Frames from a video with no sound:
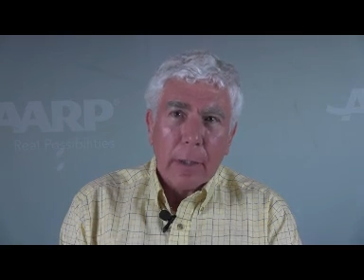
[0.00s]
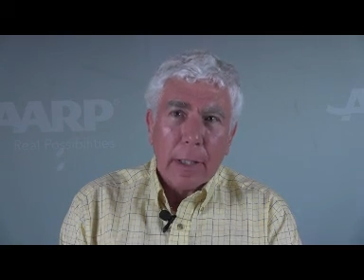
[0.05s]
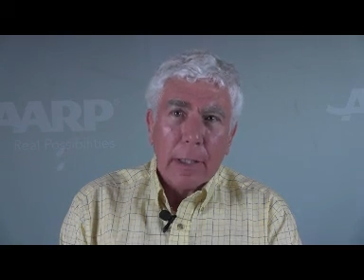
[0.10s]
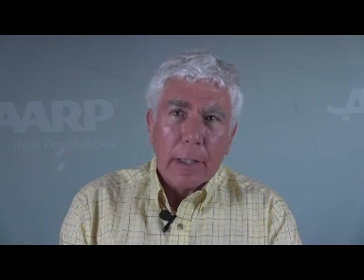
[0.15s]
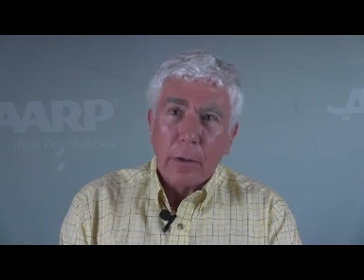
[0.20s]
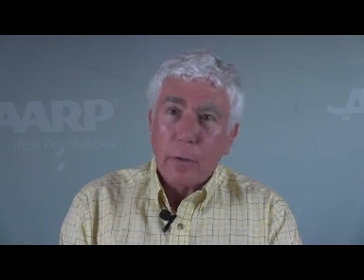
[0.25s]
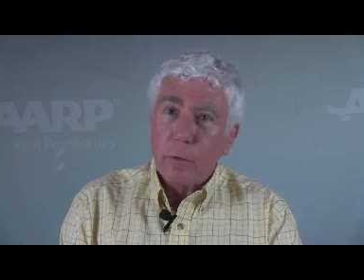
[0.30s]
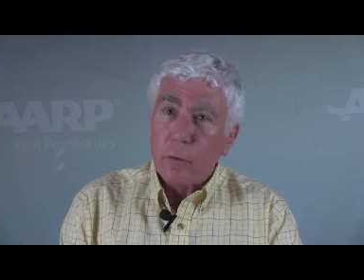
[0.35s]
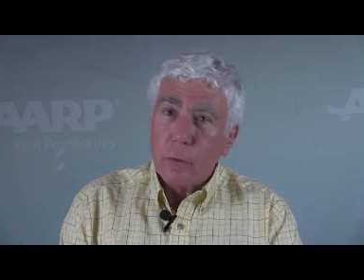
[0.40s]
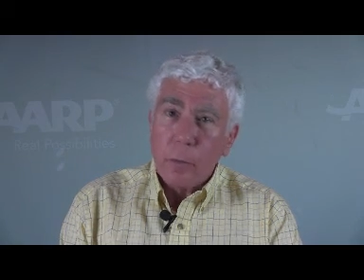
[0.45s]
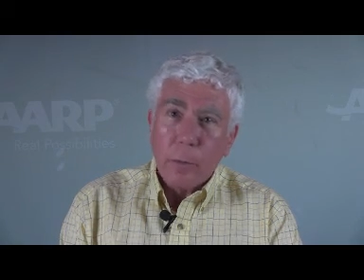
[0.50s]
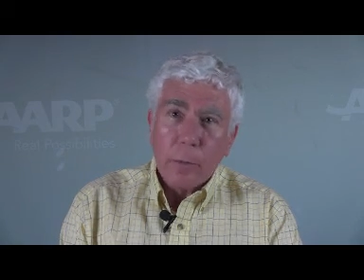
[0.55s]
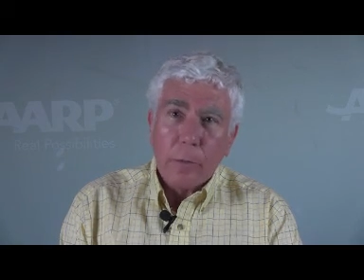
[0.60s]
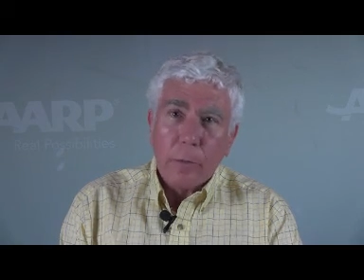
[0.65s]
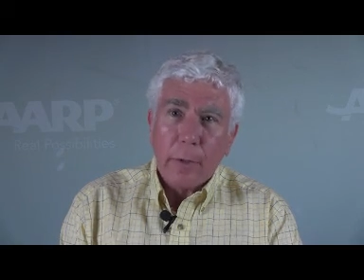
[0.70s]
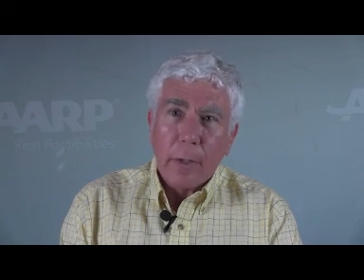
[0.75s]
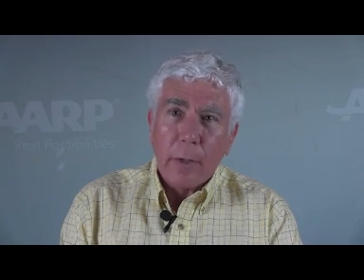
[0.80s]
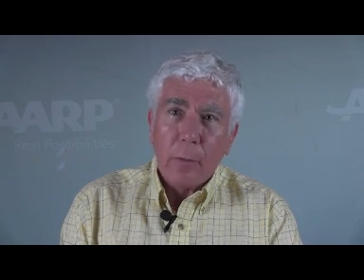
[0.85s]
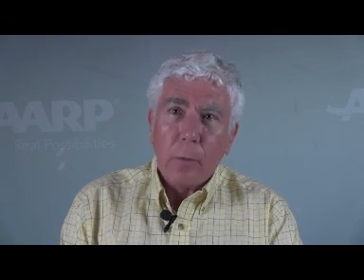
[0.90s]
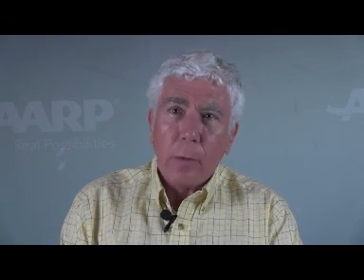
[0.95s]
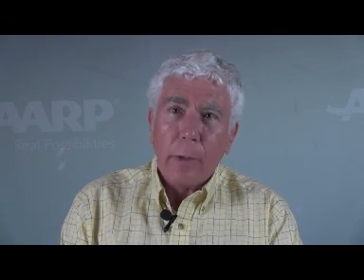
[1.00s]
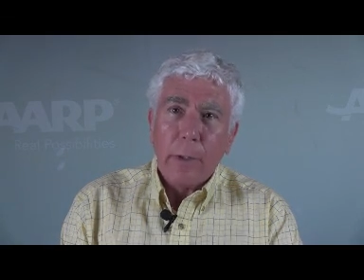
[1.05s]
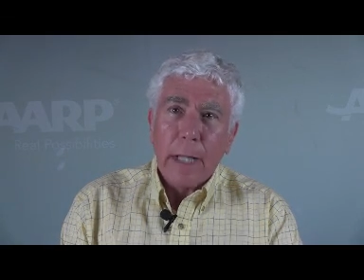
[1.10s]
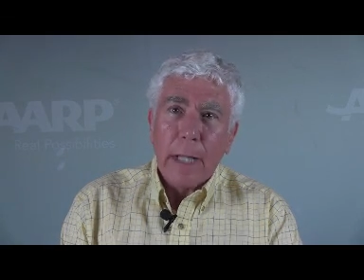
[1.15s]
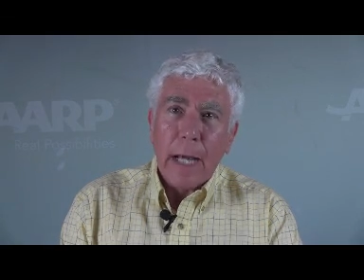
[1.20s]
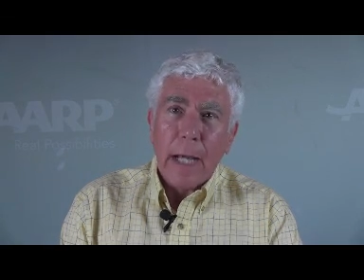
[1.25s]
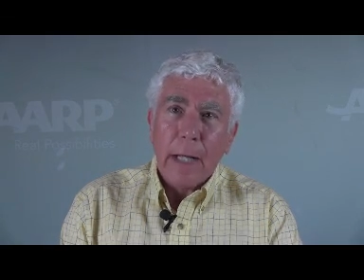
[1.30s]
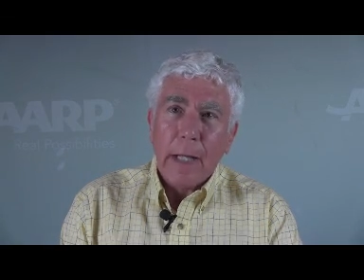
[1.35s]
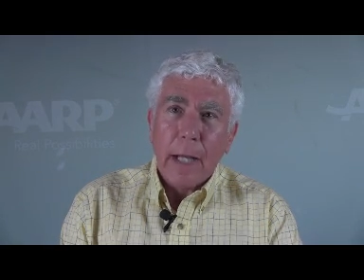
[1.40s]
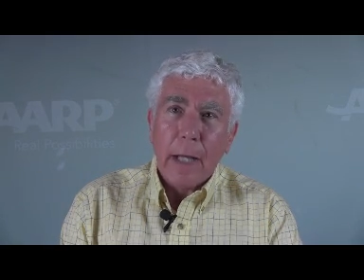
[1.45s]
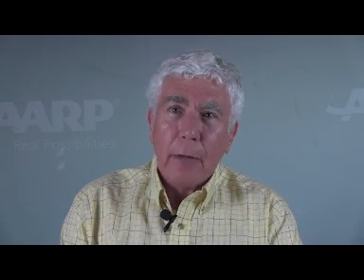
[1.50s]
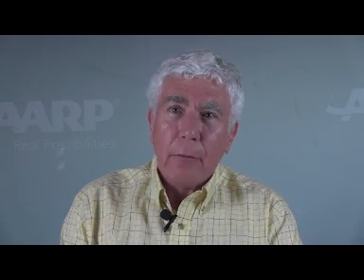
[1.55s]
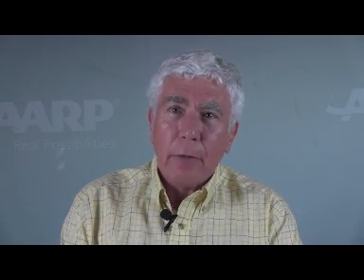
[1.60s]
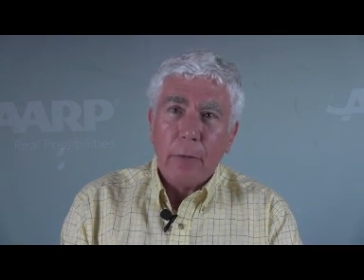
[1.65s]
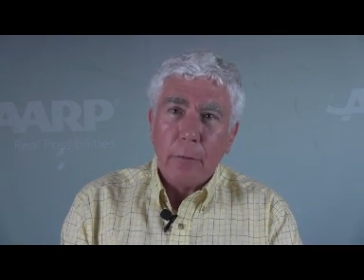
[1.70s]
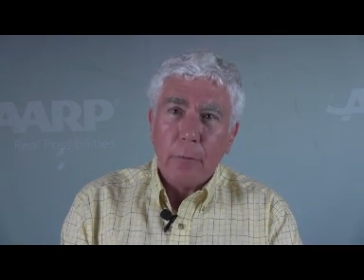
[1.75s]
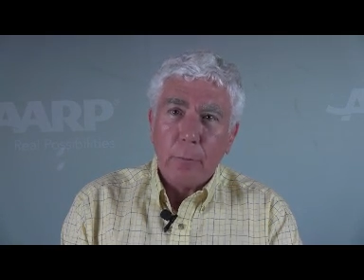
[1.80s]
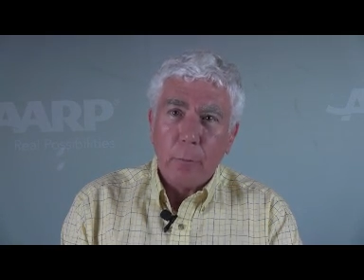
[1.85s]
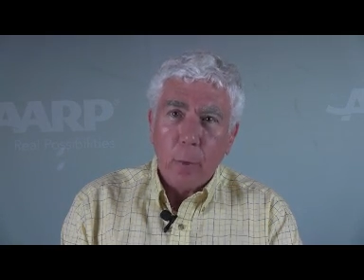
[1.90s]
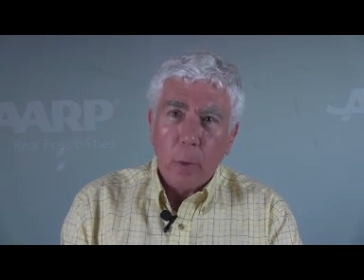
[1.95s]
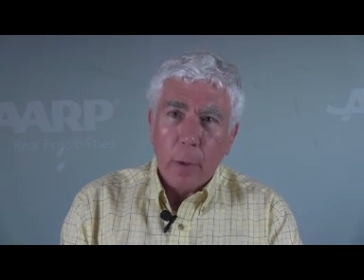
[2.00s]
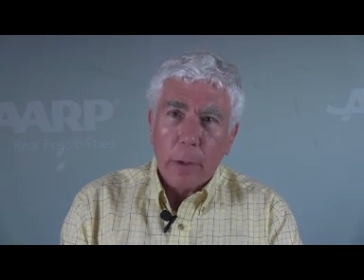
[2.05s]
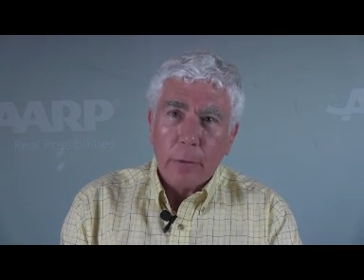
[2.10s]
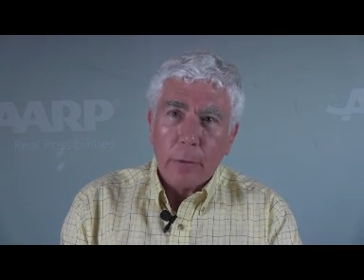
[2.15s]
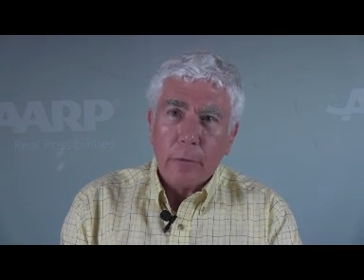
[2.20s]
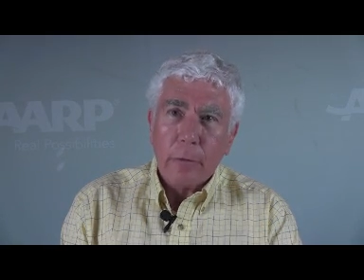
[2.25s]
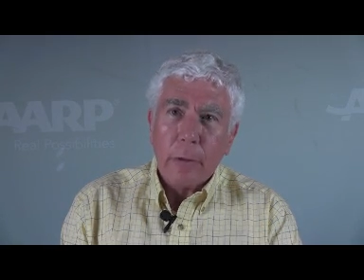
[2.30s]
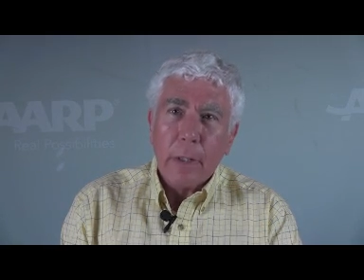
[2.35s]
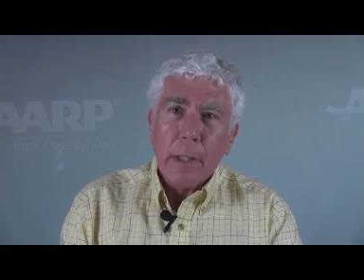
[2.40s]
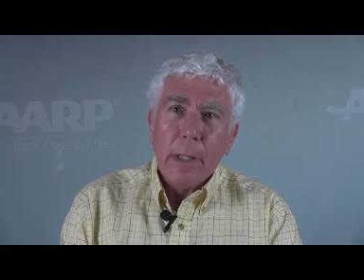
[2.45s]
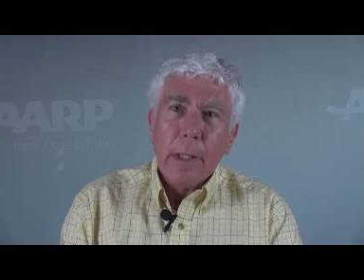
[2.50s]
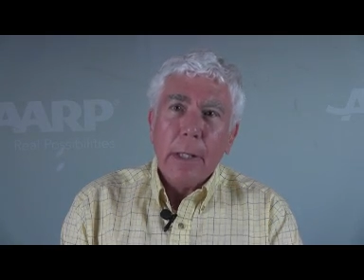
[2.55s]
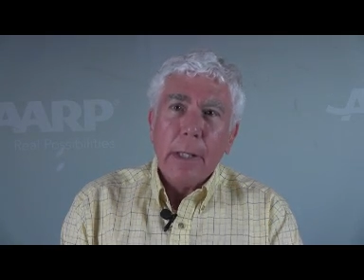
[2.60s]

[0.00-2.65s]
and consumers then would not have a voice